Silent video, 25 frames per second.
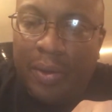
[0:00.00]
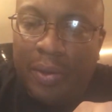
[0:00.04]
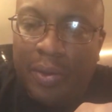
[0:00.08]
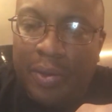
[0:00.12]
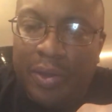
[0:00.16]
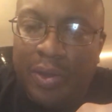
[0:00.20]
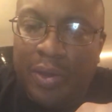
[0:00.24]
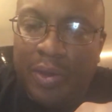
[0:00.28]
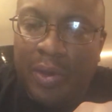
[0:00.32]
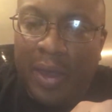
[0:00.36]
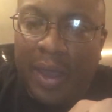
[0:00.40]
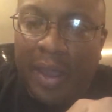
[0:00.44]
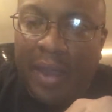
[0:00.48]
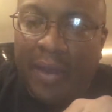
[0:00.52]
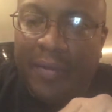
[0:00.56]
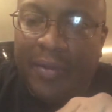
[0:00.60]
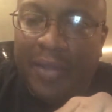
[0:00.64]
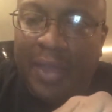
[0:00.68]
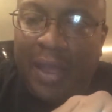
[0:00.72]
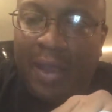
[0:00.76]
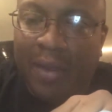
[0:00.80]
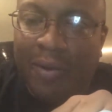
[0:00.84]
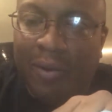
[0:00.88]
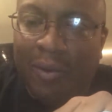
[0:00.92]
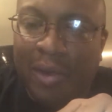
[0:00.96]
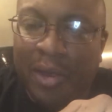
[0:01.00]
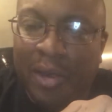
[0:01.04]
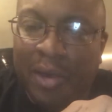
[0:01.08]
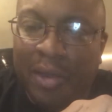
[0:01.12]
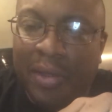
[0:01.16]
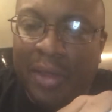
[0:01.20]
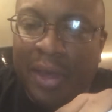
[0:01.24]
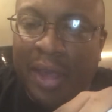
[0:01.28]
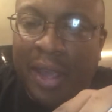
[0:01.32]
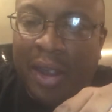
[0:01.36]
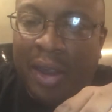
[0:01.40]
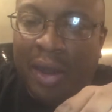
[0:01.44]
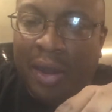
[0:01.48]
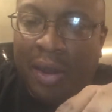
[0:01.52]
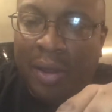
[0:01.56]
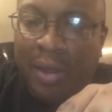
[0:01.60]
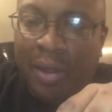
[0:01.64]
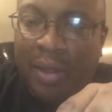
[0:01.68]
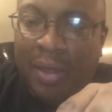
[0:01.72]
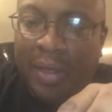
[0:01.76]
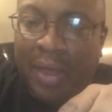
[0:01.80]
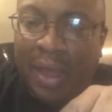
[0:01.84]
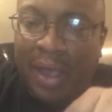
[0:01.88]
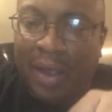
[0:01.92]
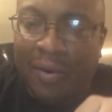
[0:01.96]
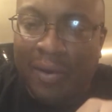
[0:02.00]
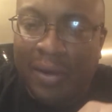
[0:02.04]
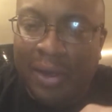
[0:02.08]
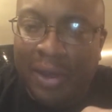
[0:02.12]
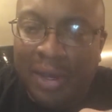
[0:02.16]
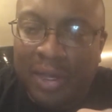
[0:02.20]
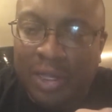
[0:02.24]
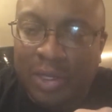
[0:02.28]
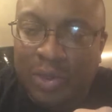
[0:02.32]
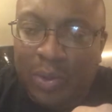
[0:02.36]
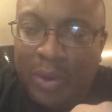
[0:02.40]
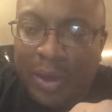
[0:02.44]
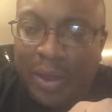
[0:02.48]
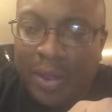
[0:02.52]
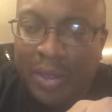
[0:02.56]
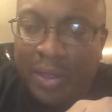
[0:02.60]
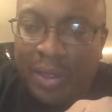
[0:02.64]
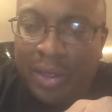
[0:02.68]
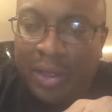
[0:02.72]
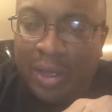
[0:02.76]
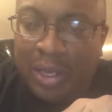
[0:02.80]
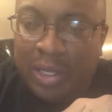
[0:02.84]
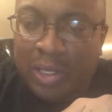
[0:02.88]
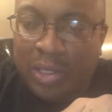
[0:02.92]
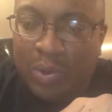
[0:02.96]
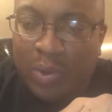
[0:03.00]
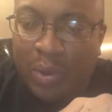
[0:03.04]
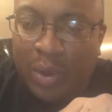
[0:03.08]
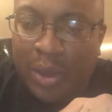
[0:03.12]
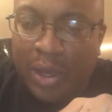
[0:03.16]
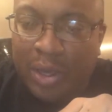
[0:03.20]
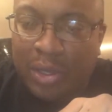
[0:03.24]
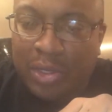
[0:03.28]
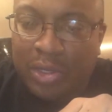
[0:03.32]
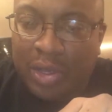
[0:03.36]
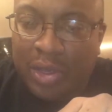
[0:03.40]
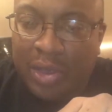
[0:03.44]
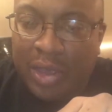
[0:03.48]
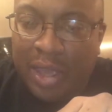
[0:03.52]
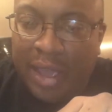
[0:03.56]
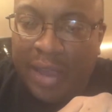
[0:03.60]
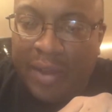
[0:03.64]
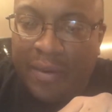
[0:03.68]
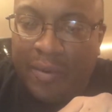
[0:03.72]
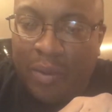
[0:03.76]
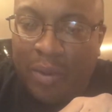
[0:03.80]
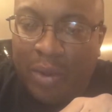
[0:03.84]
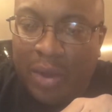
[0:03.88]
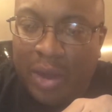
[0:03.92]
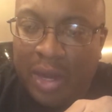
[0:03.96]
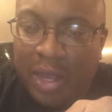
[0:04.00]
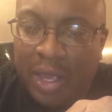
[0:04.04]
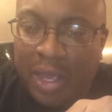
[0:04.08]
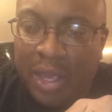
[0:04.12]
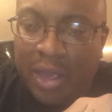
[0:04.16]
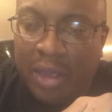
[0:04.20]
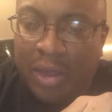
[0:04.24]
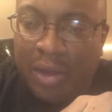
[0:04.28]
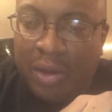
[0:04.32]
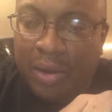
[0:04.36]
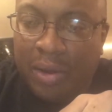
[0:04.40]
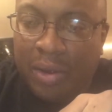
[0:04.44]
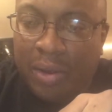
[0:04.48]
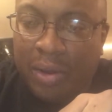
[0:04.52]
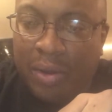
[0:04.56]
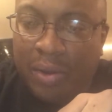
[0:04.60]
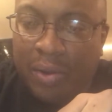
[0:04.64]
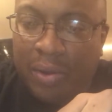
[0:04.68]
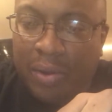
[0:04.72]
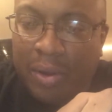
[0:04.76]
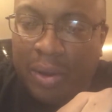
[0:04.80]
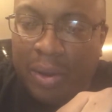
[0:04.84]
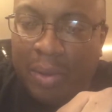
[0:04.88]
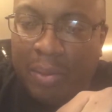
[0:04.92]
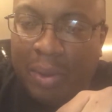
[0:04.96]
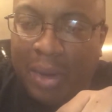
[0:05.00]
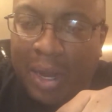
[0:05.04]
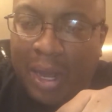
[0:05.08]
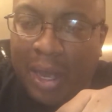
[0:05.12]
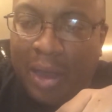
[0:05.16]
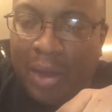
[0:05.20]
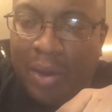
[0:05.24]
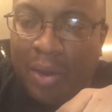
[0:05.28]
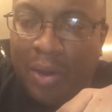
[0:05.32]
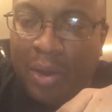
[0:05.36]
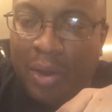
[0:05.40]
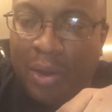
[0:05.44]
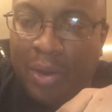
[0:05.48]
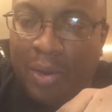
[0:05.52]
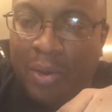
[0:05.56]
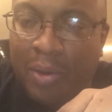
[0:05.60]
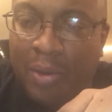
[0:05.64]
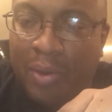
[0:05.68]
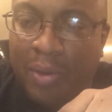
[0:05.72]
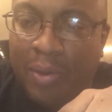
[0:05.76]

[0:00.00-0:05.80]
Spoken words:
you have that rail there. That rail is well. So you have one here. Apply oil.